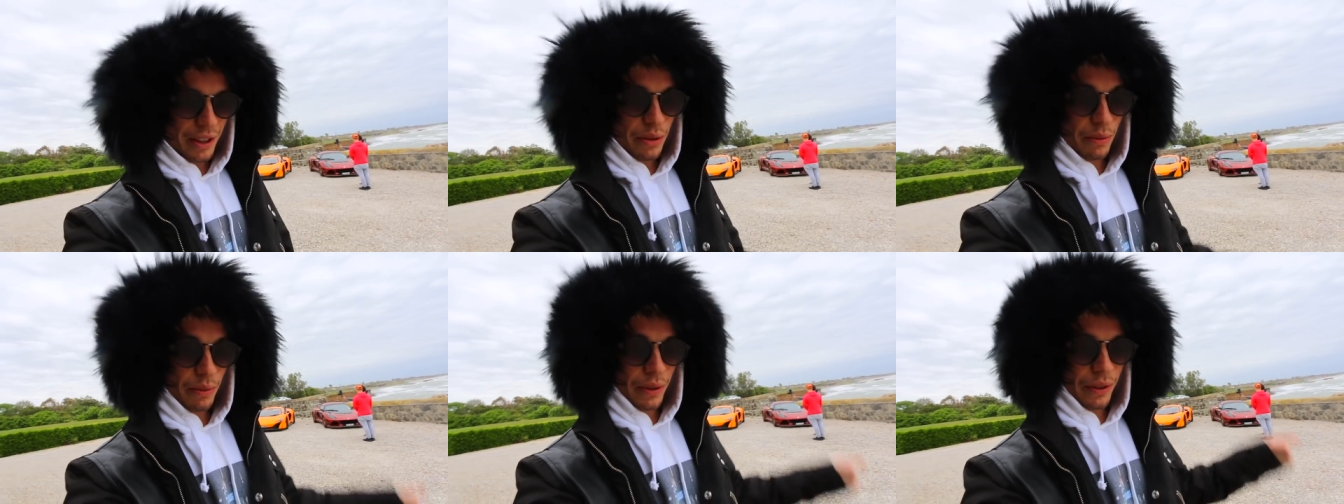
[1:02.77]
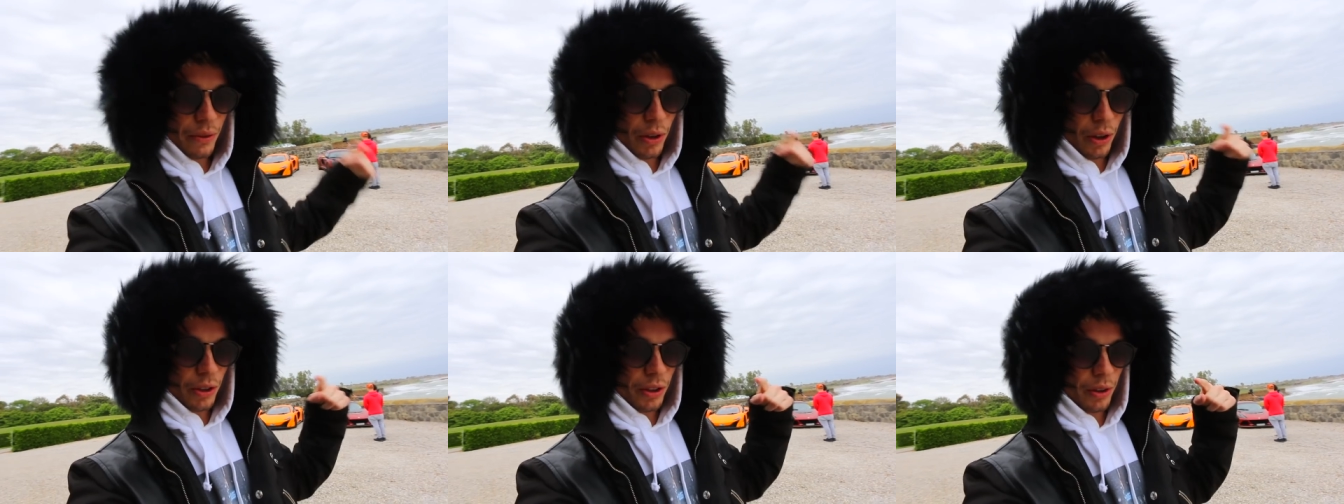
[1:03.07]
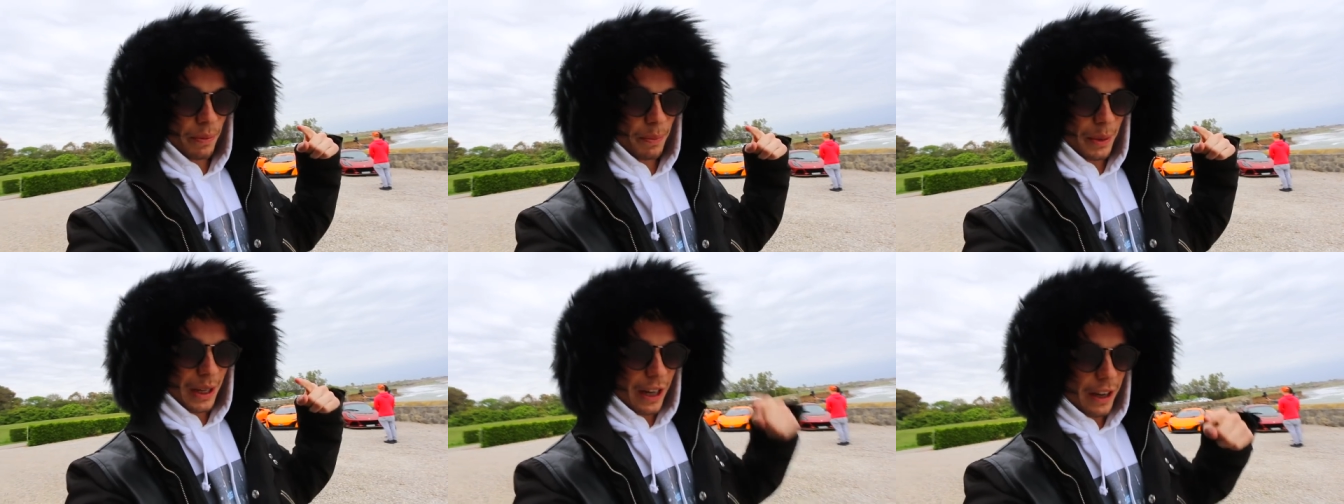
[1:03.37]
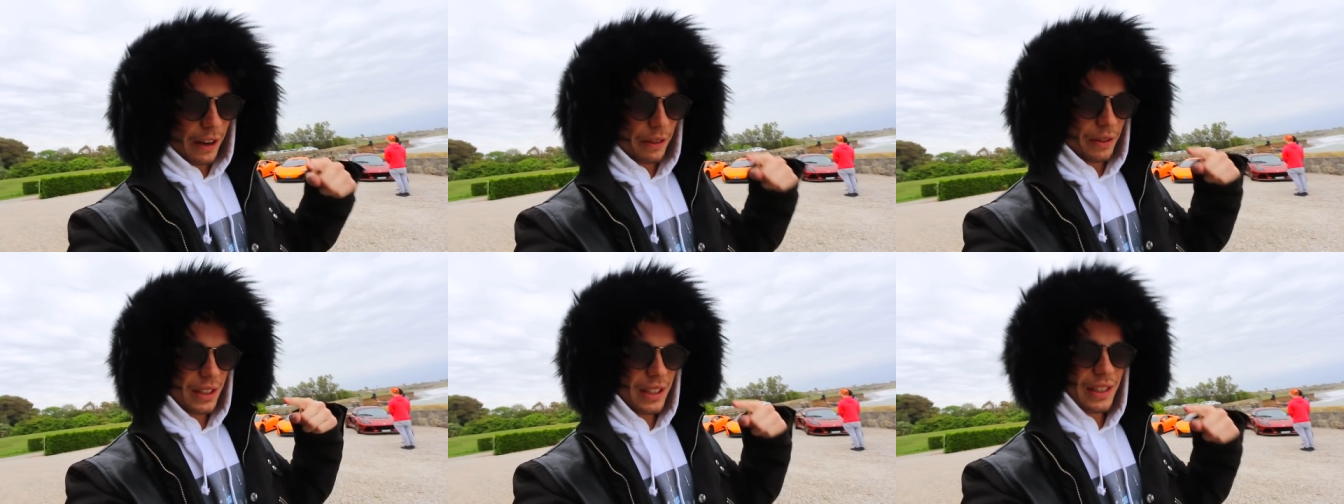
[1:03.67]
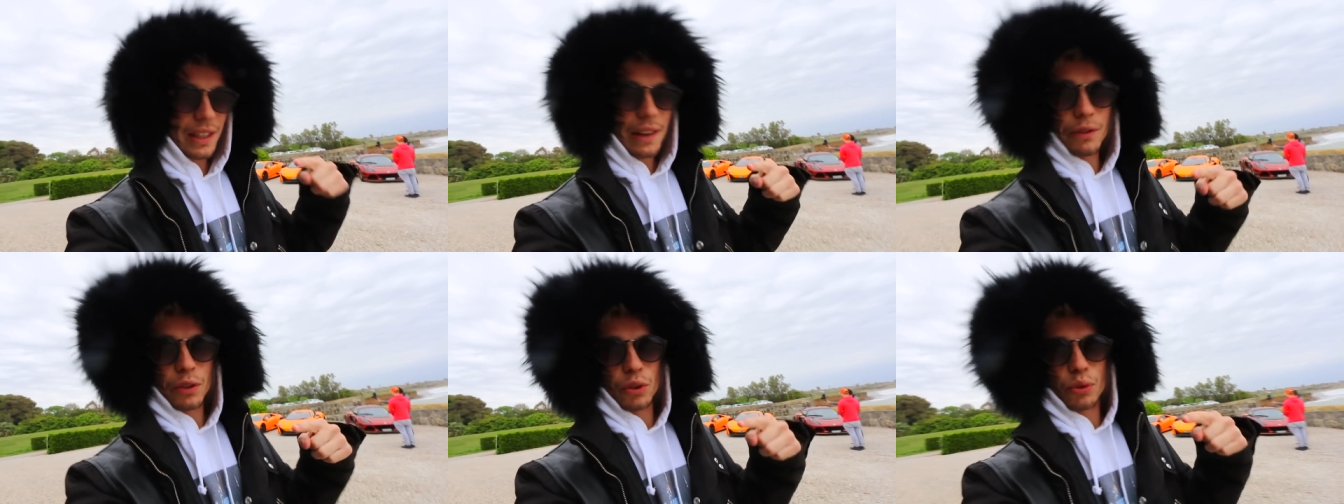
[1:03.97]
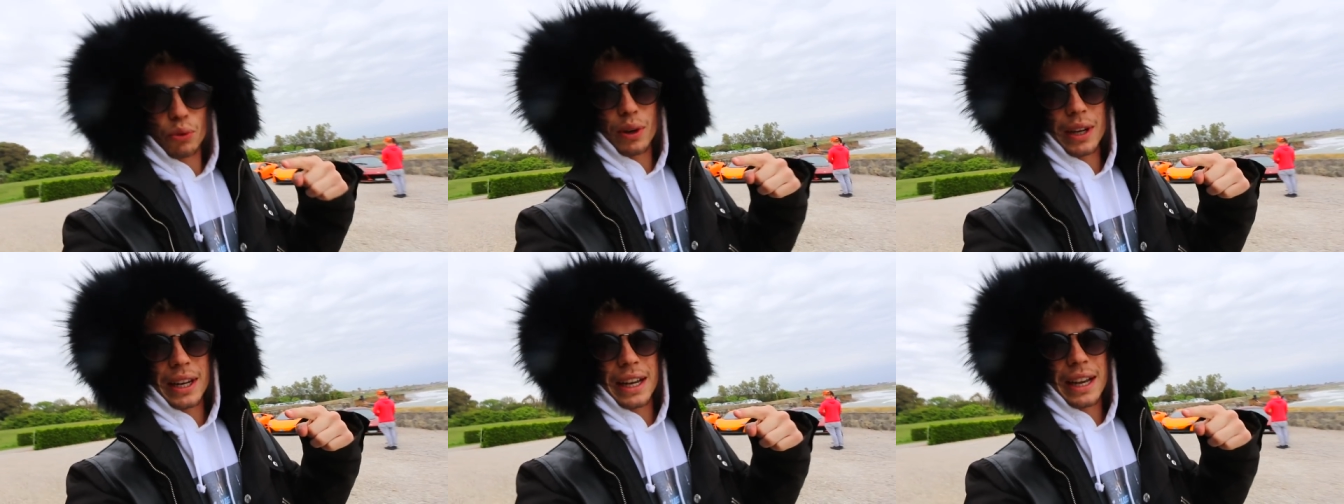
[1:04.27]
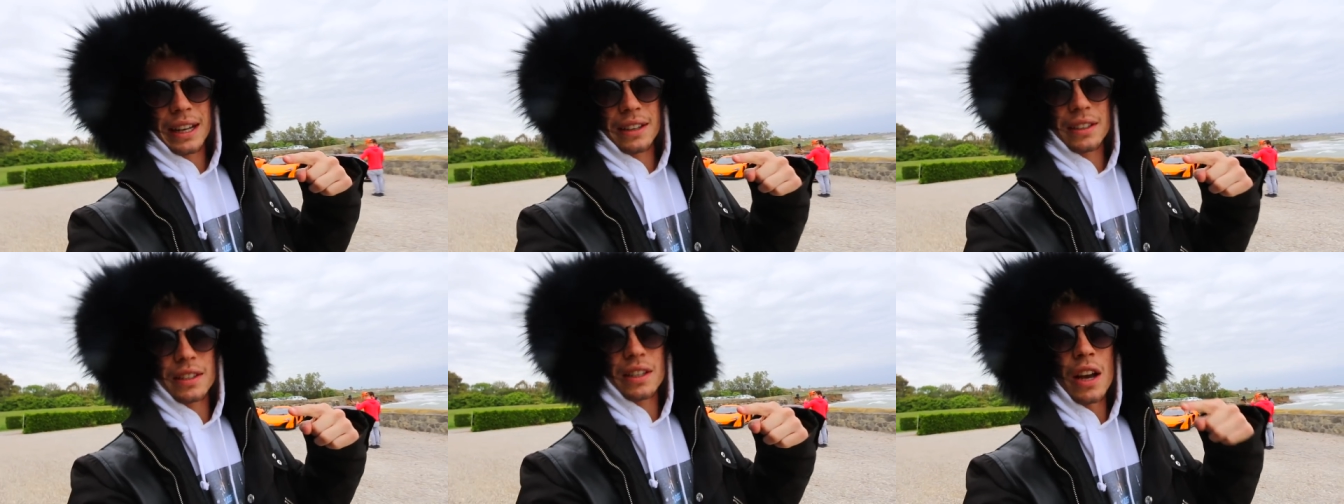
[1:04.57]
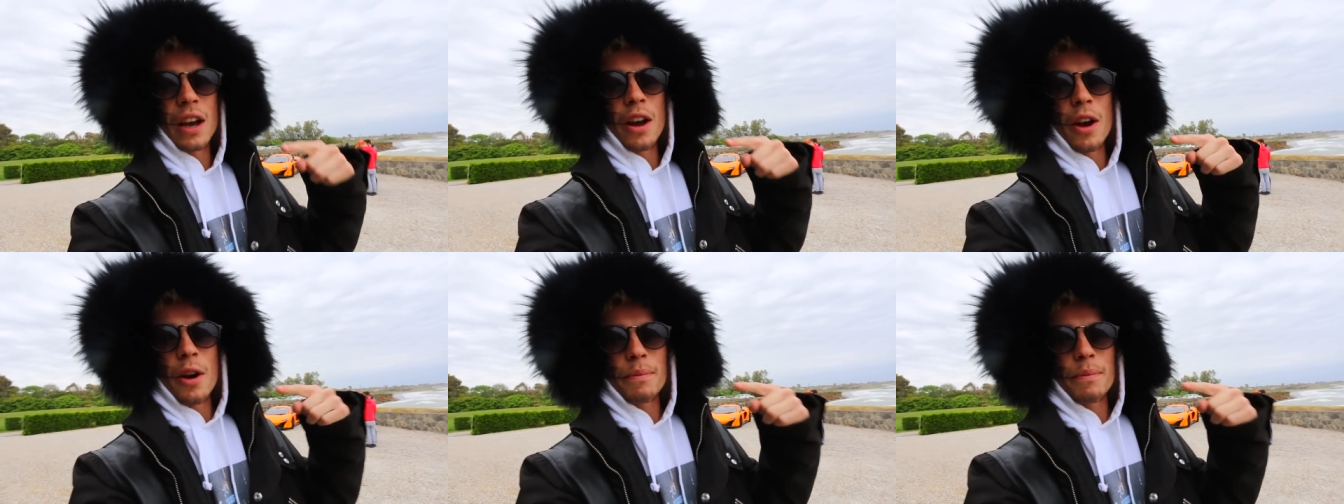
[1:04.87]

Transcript: is. We've got the McLaren seven twenty S